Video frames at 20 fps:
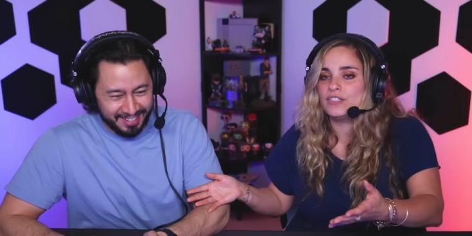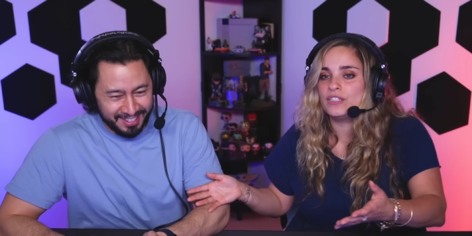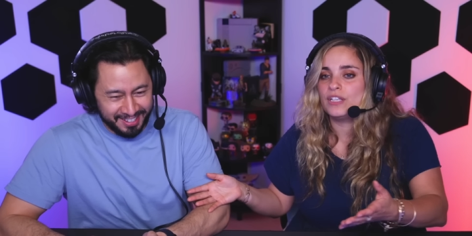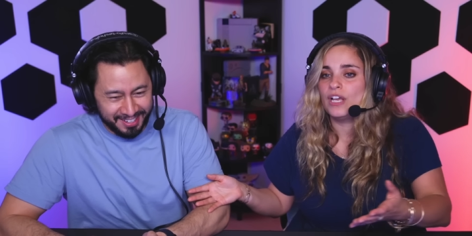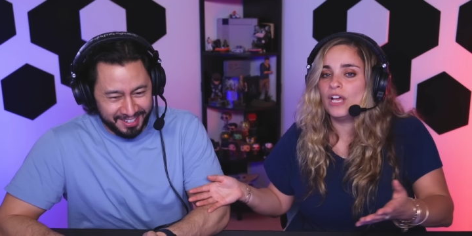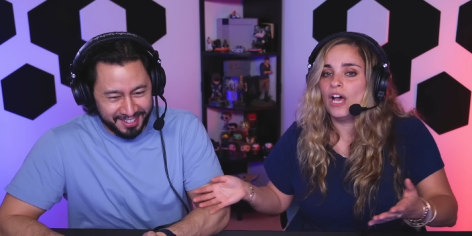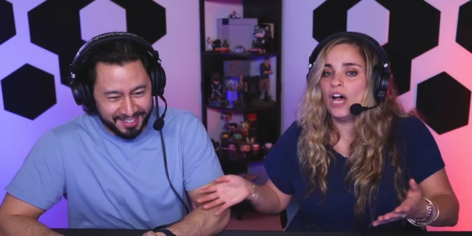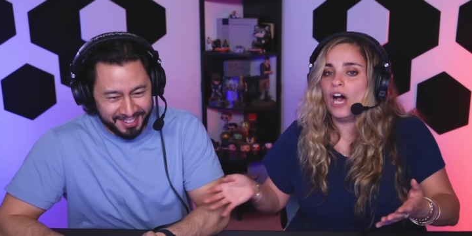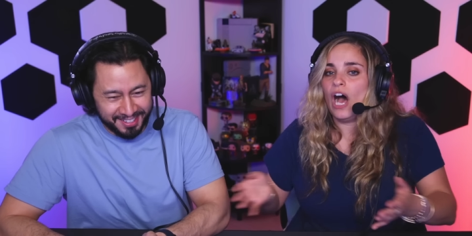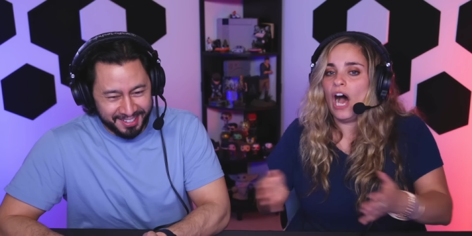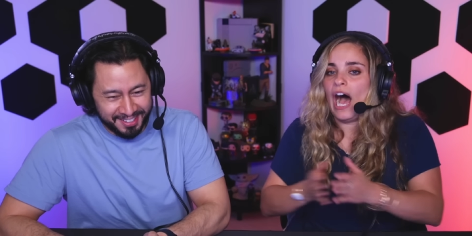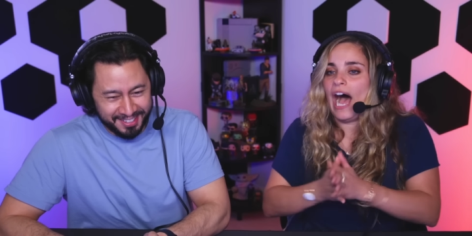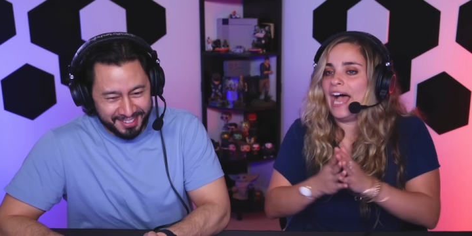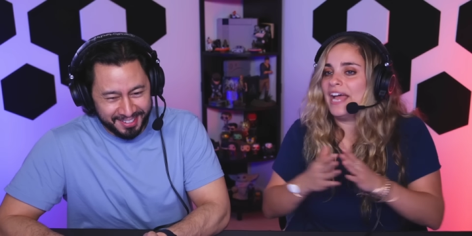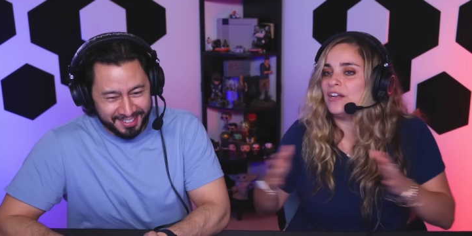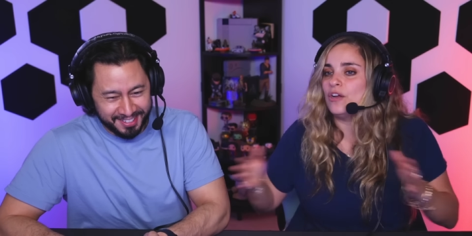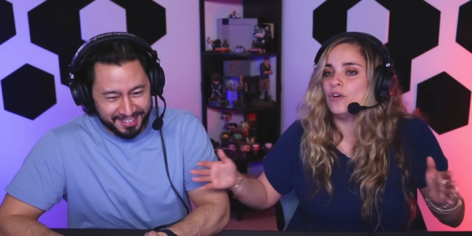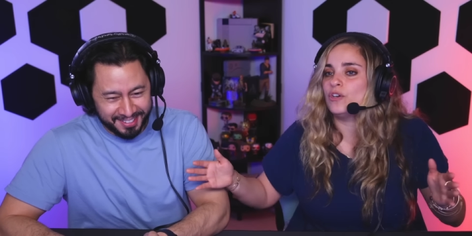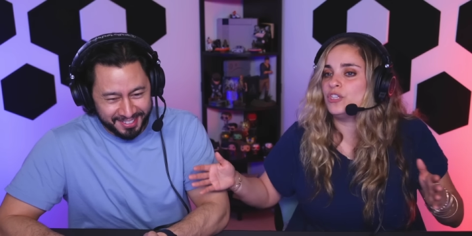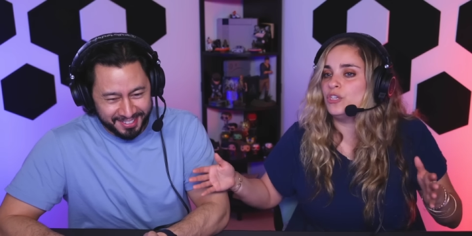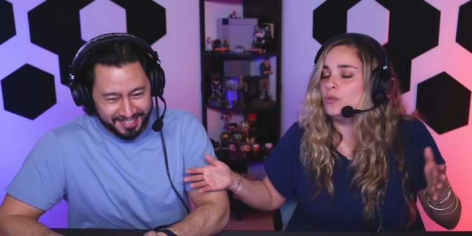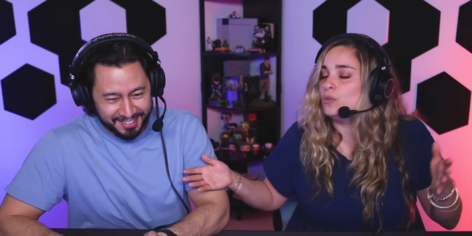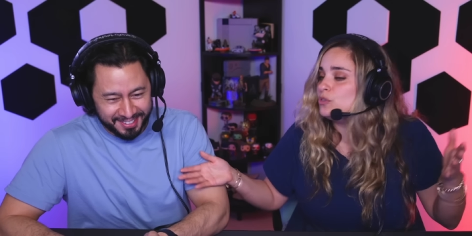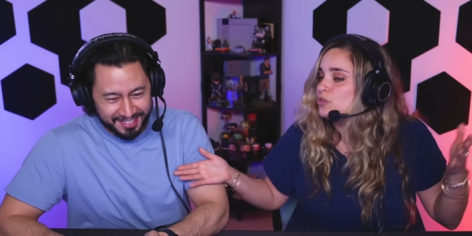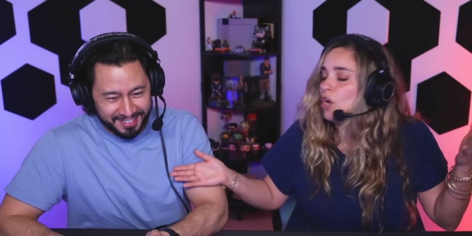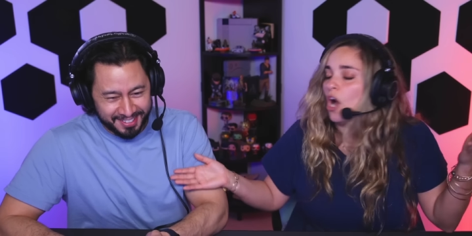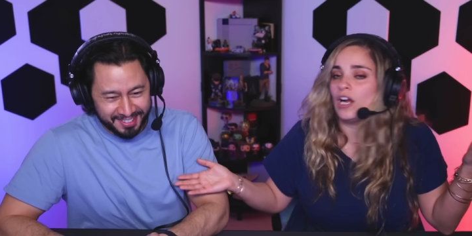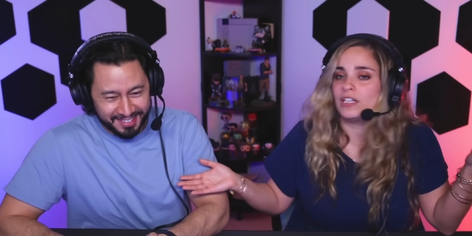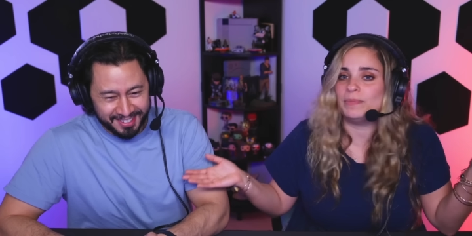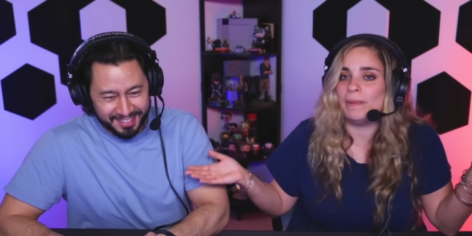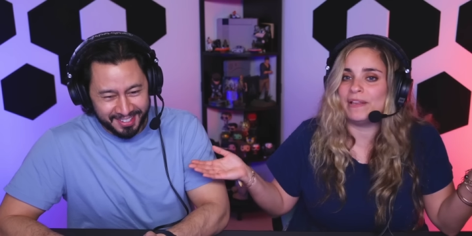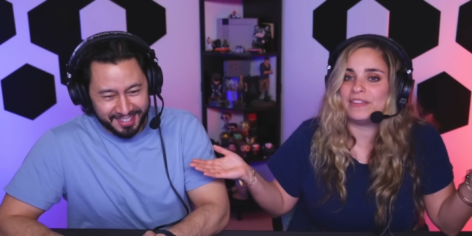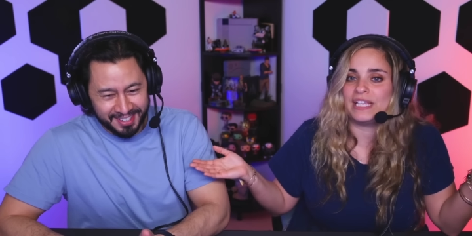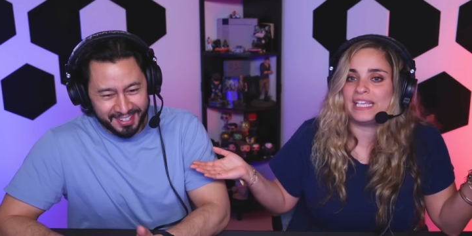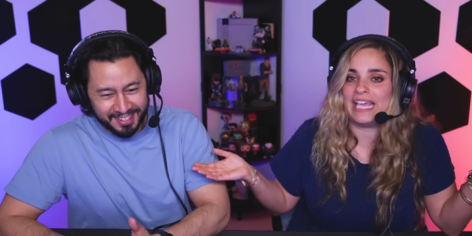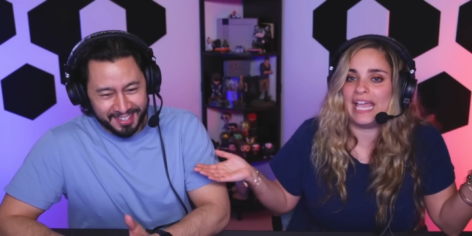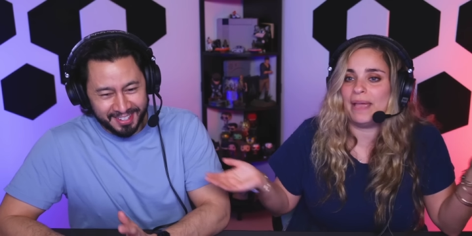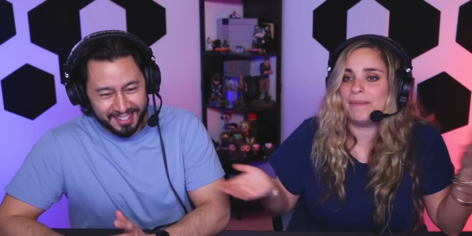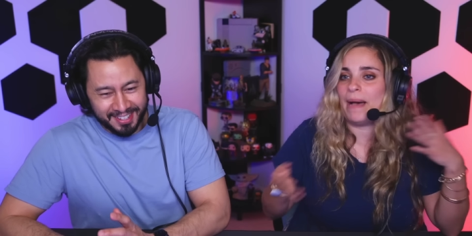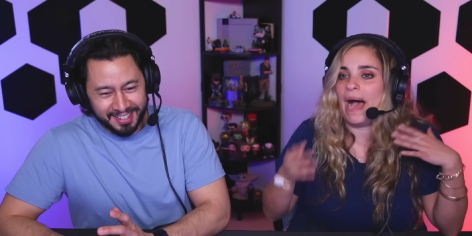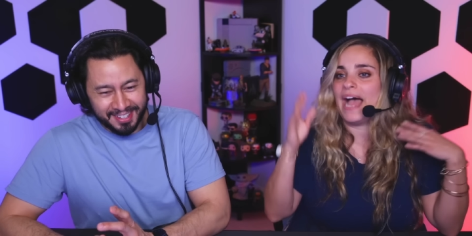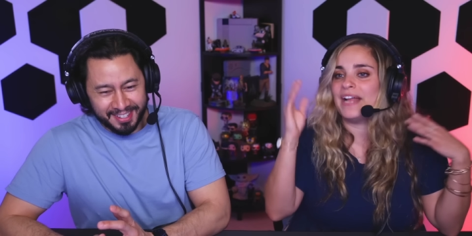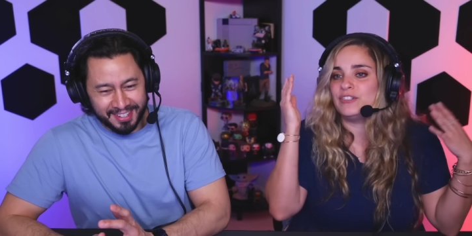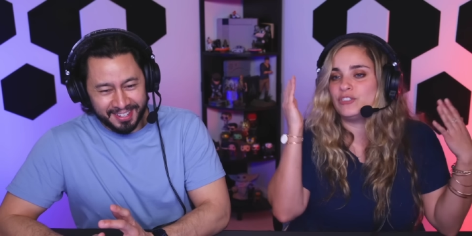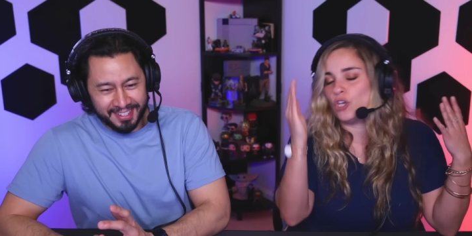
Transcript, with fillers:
Speaker 1: is, I don't. You talked about the game. I